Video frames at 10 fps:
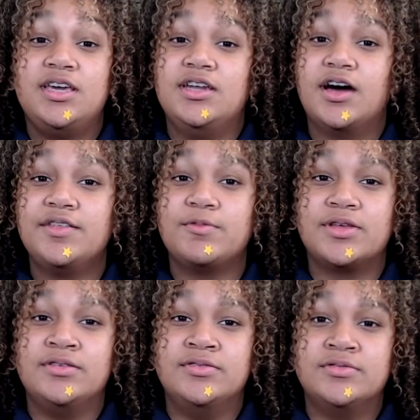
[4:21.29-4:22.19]
In other
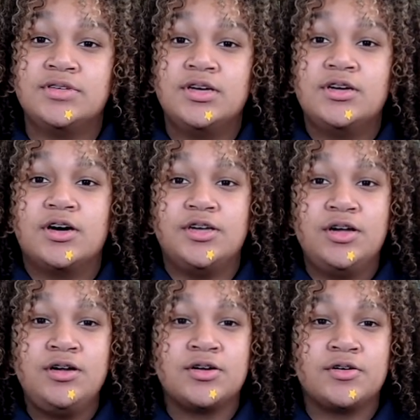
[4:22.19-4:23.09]
weather news, a
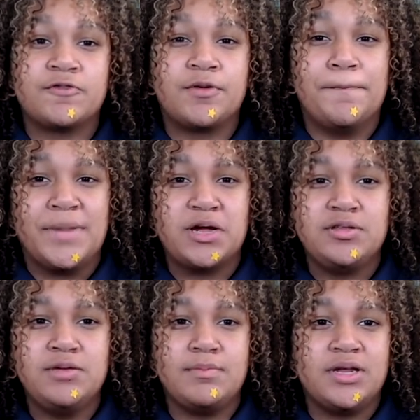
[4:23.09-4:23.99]
young girl from
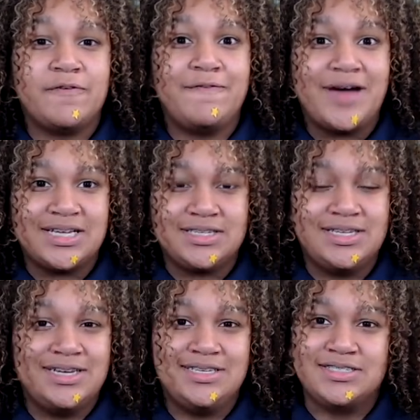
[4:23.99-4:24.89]
Maryland made a
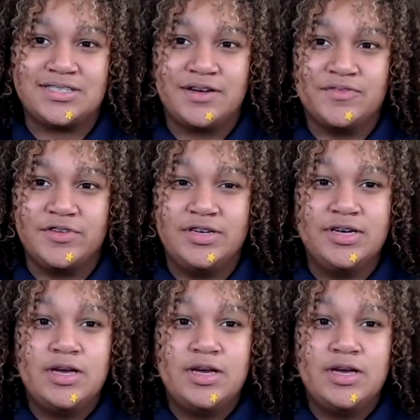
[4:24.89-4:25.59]
fascinating discovery.